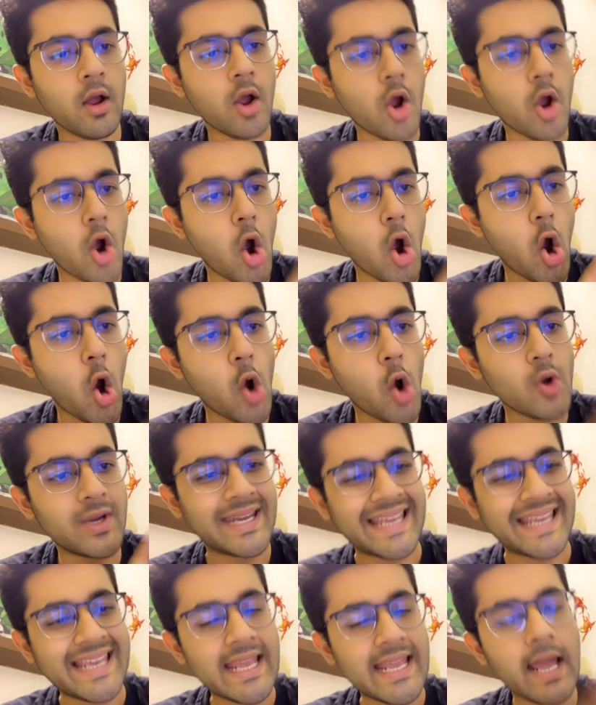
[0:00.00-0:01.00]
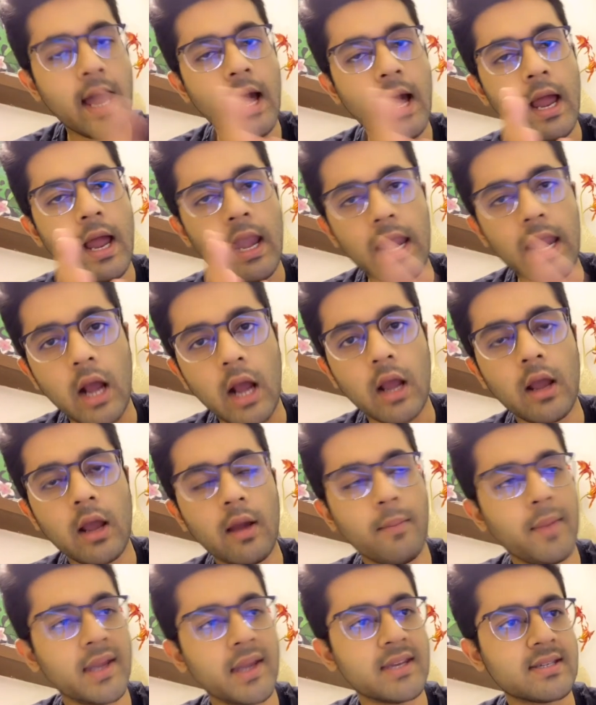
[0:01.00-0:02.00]
Or D. Lung
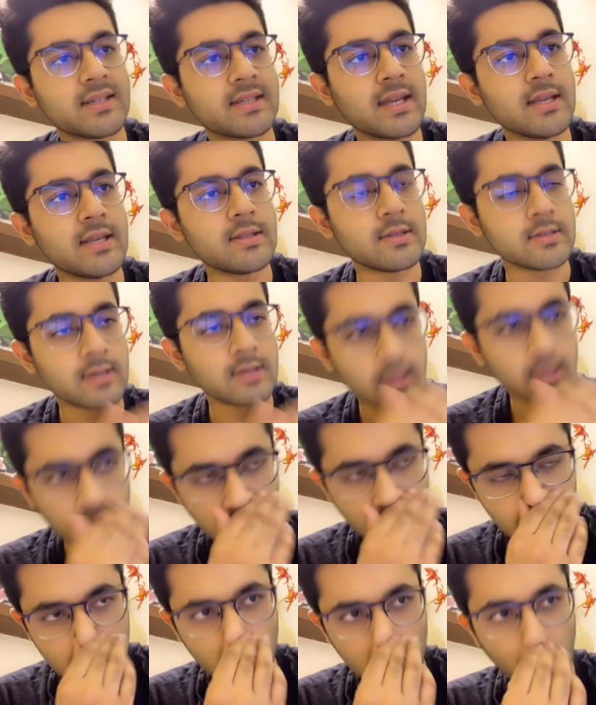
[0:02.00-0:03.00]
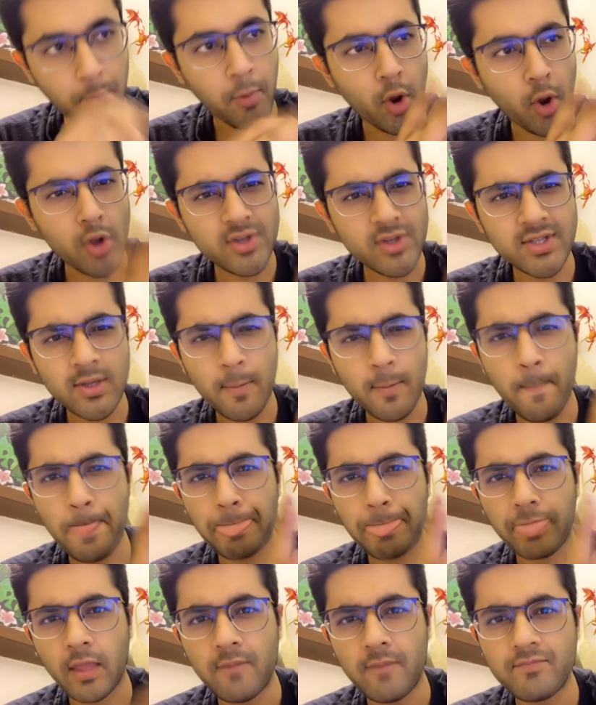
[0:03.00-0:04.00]
metastasis. So pause,
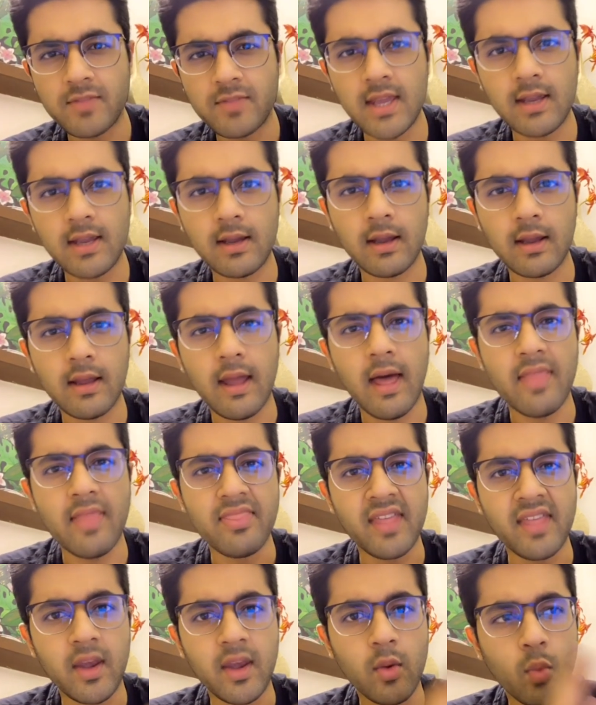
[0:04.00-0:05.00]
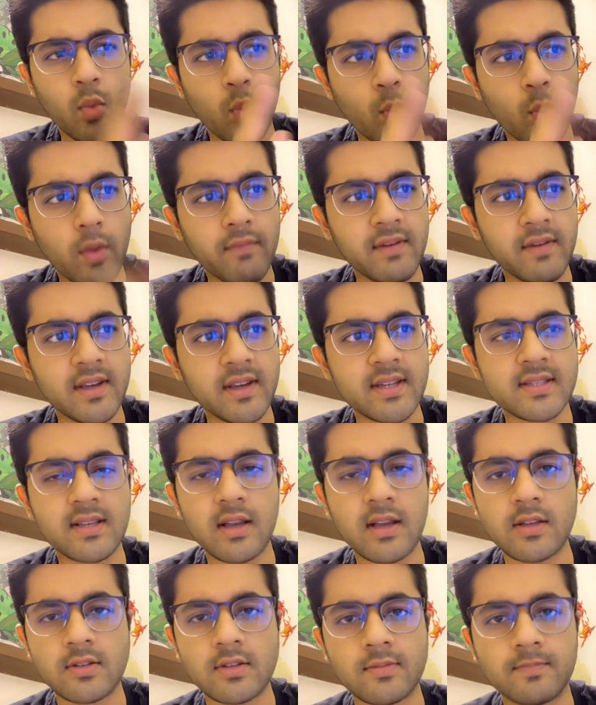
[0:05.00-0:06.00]
think, and then we will
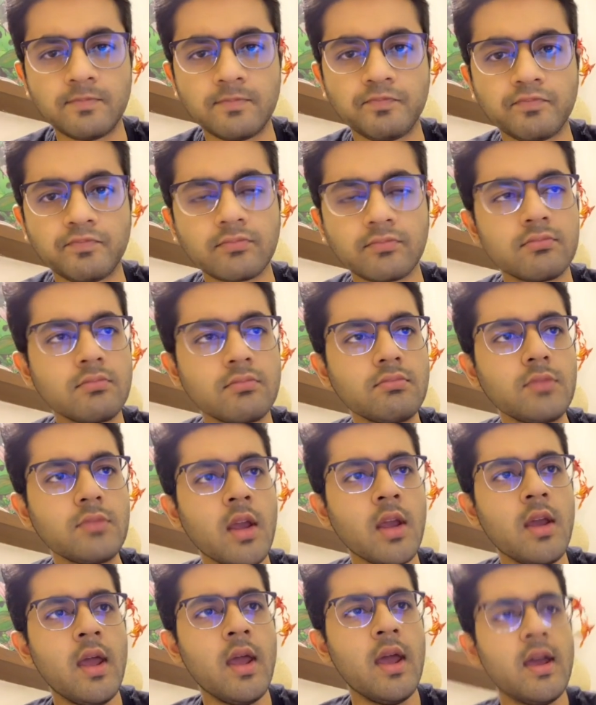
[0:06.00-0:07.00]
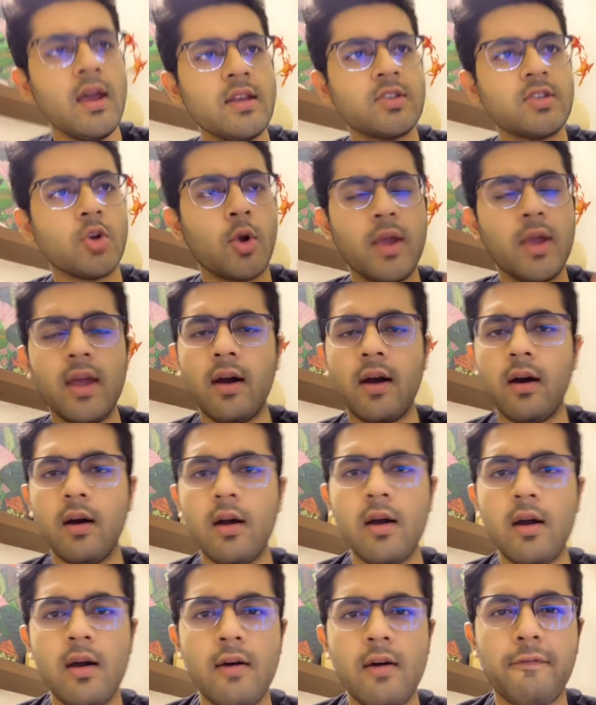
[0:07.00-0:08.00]
discuss. So here,
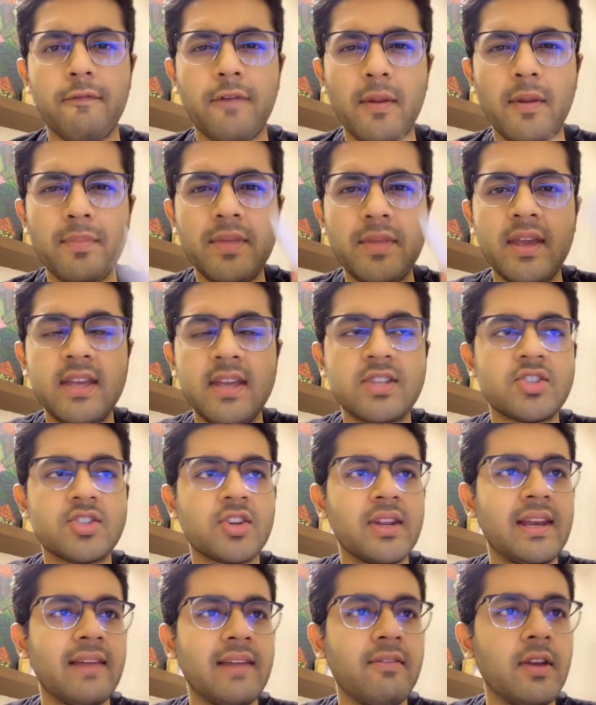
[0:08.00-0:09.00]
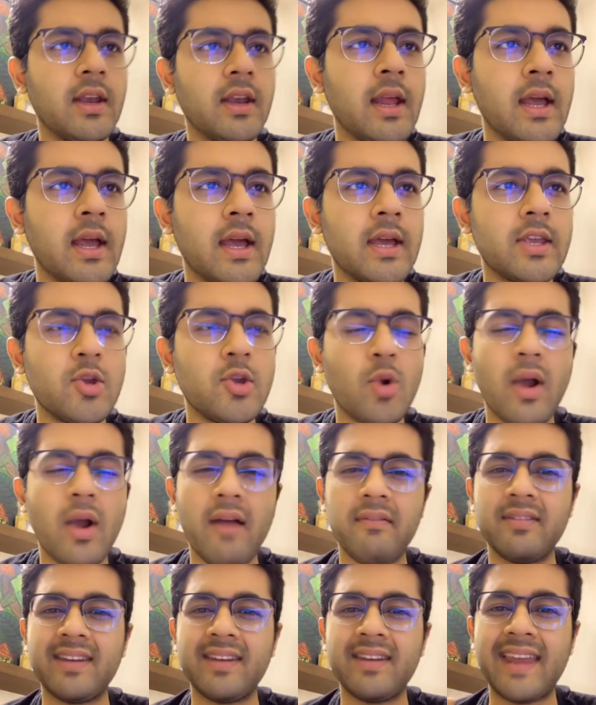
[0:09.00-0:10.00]
from the history level, you have
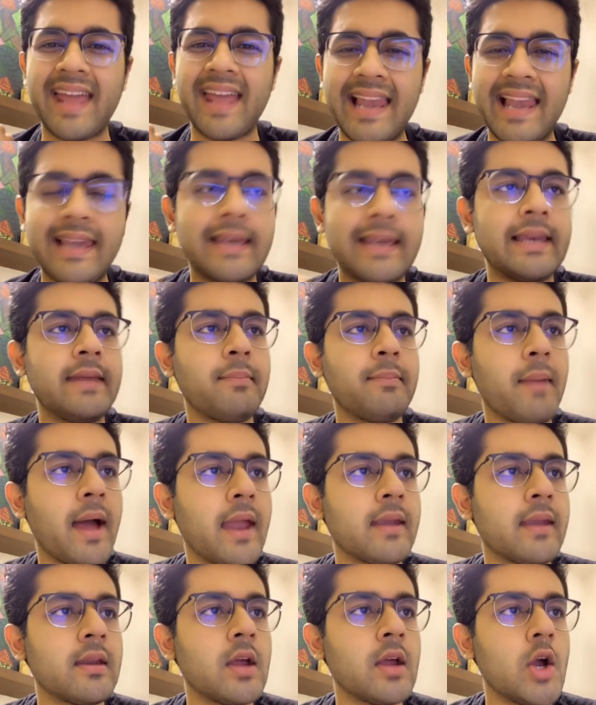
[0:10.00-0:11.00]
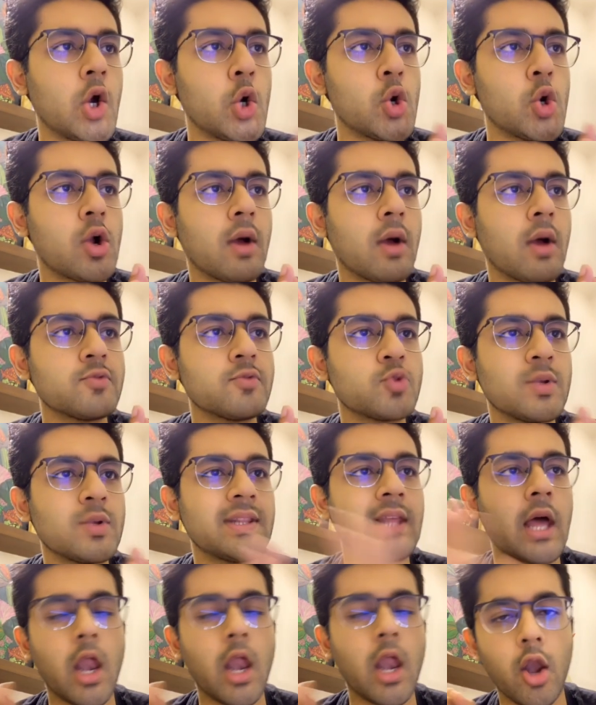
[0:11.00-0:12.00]
an elderly man who comes with
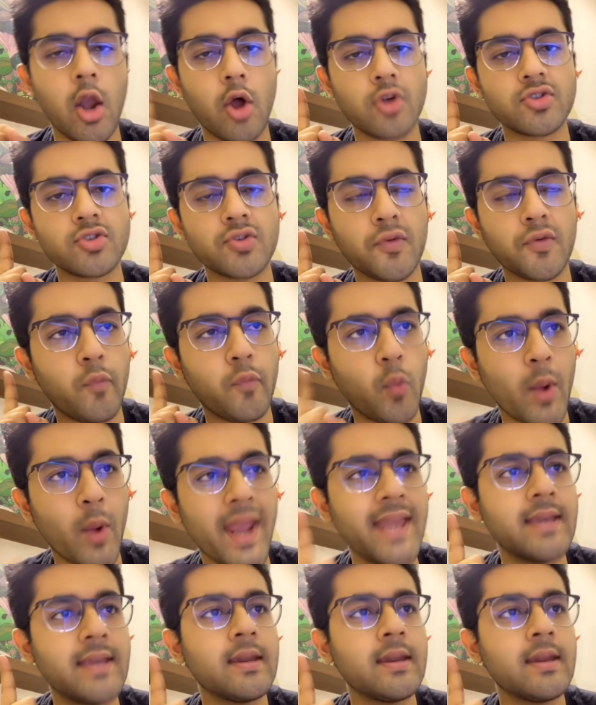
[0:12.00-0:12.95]
loss of weight,